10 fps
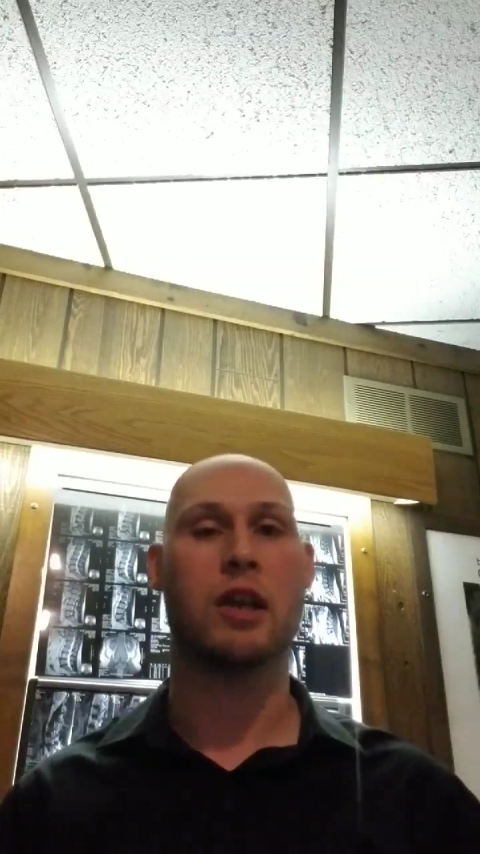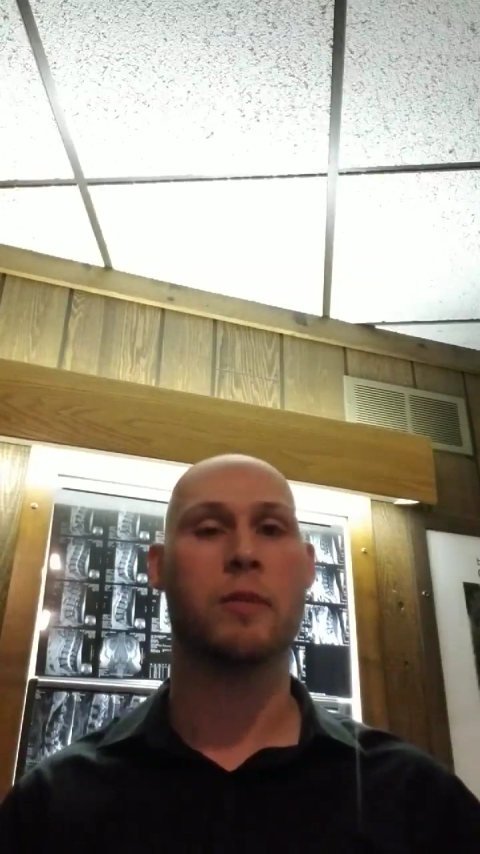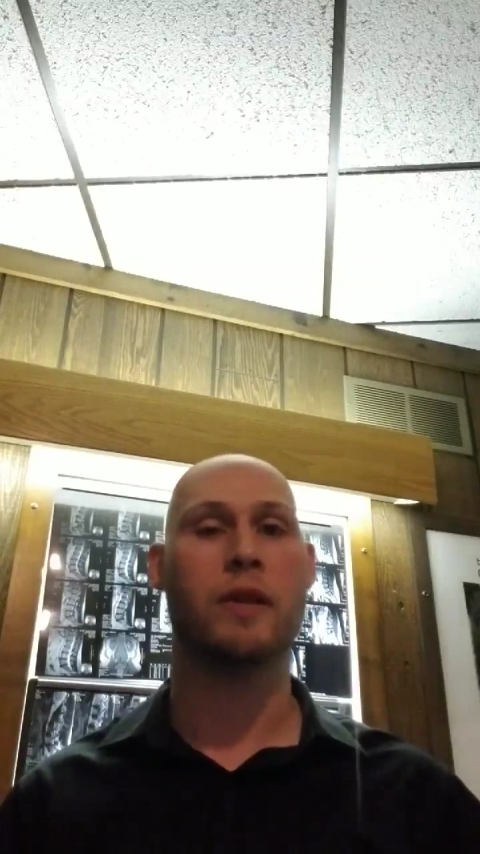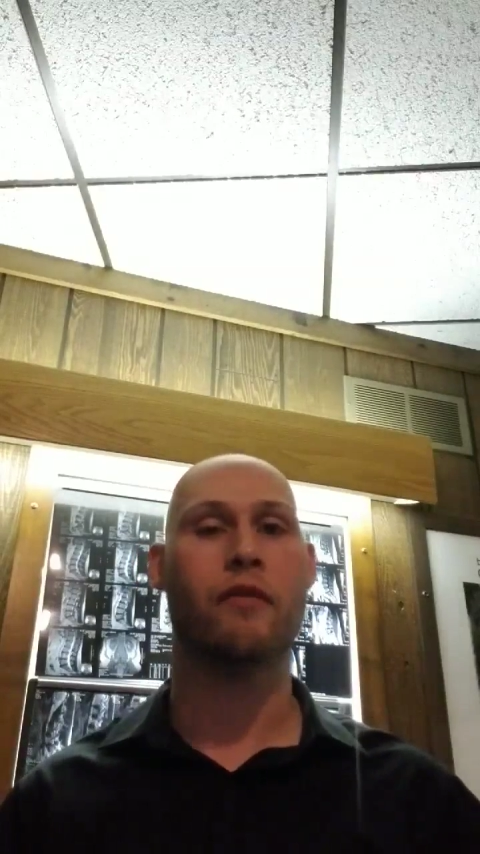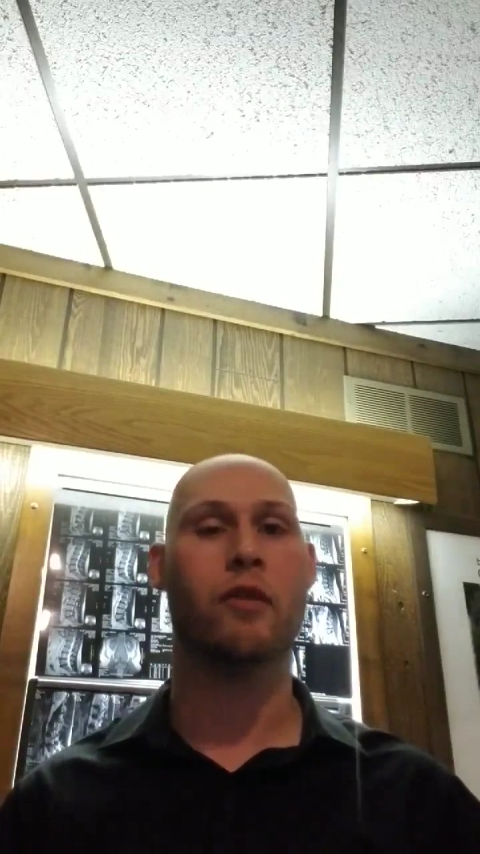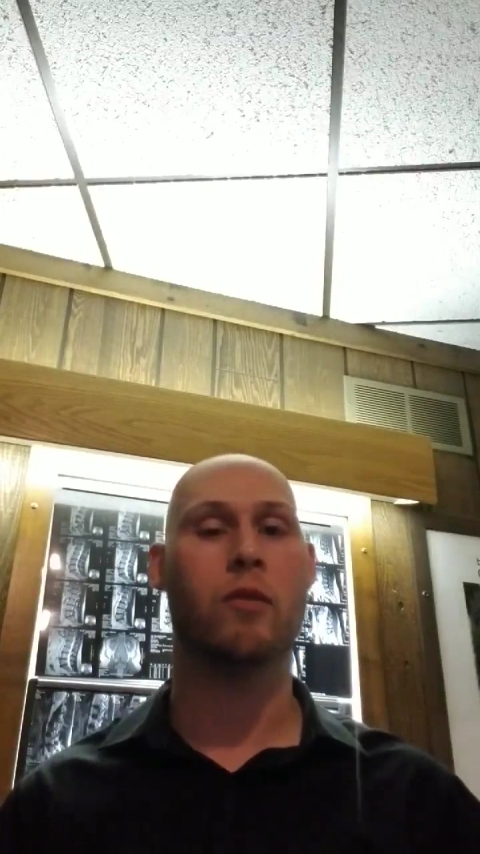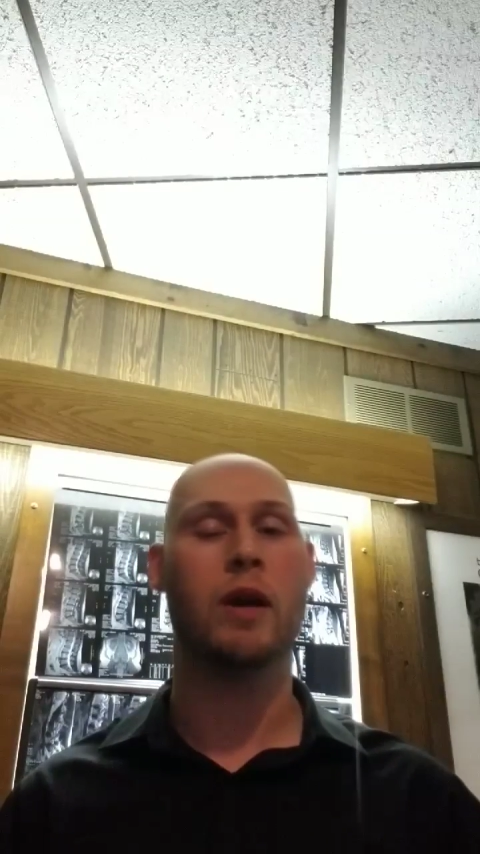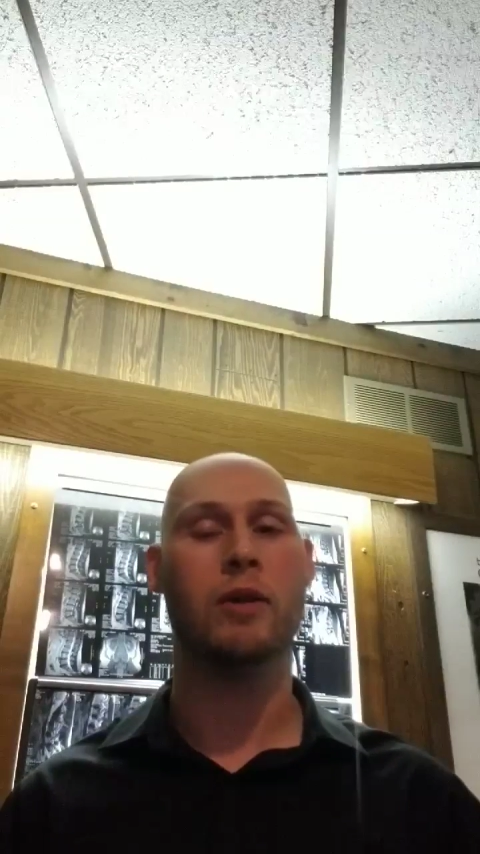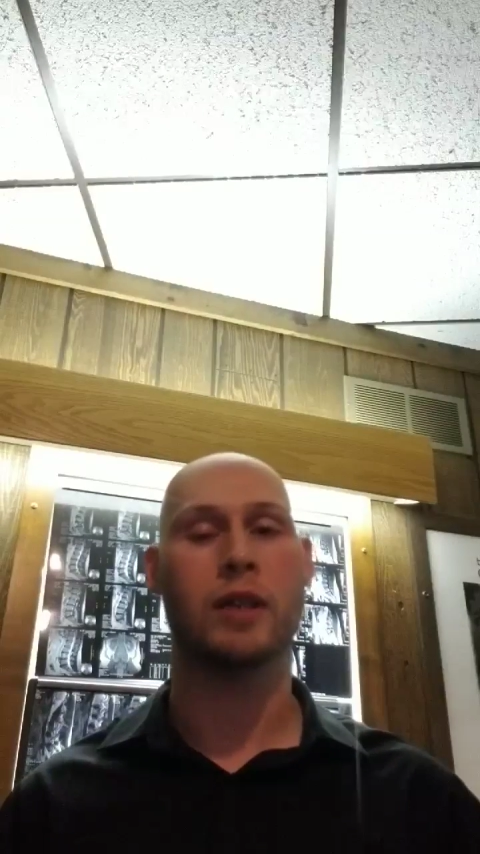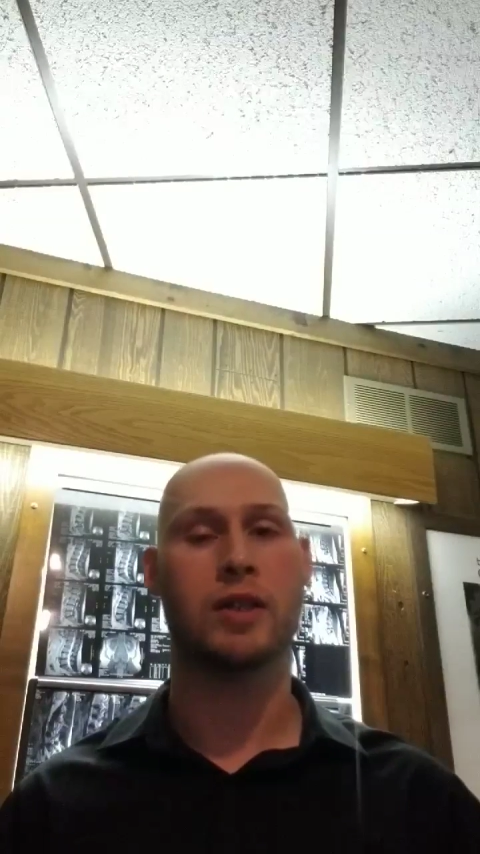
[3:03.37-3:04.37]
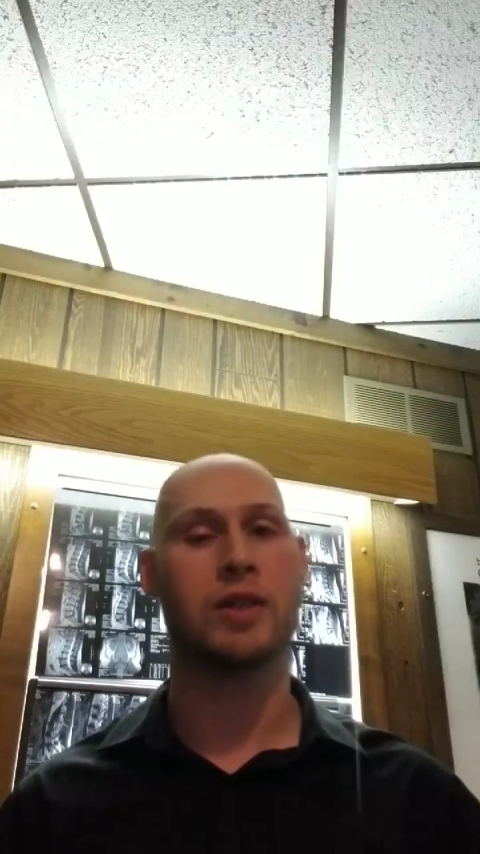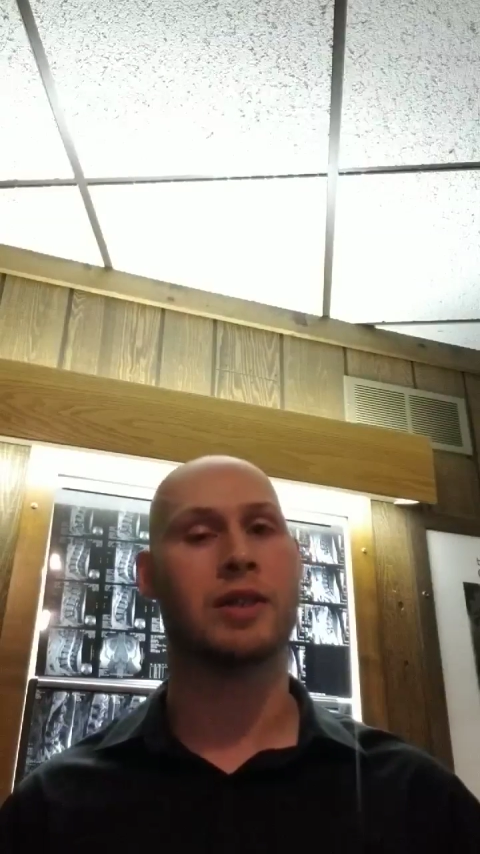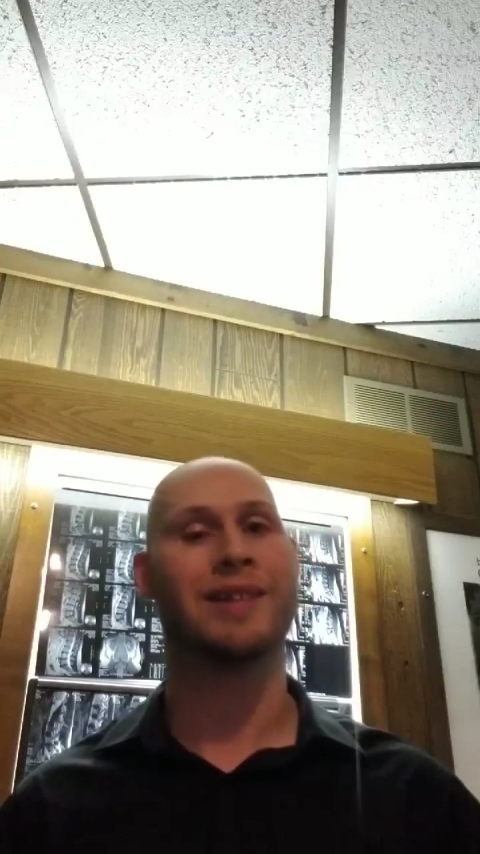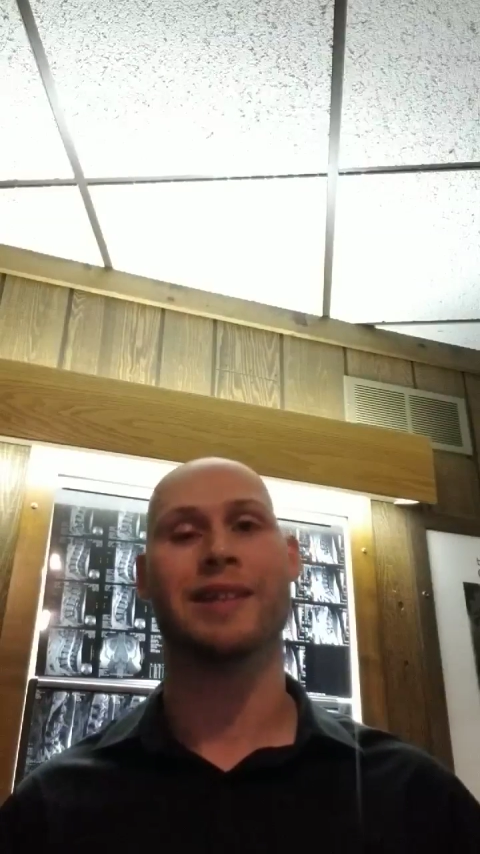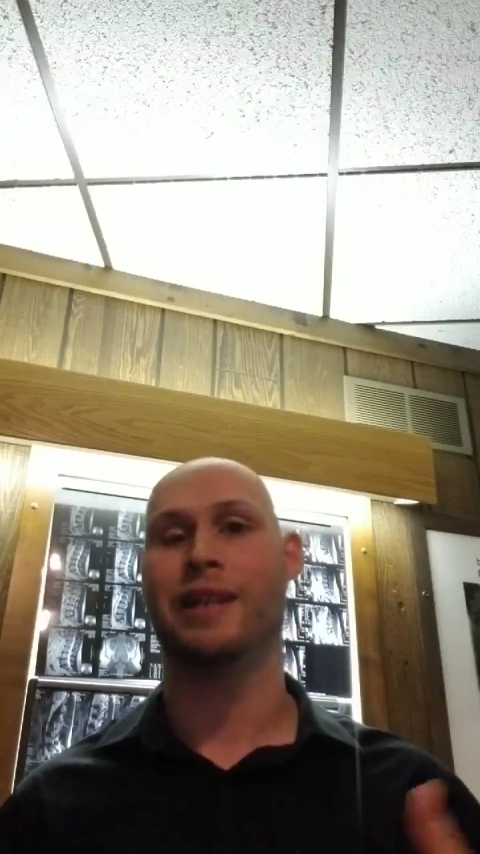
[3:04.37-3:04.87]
come in for wellness?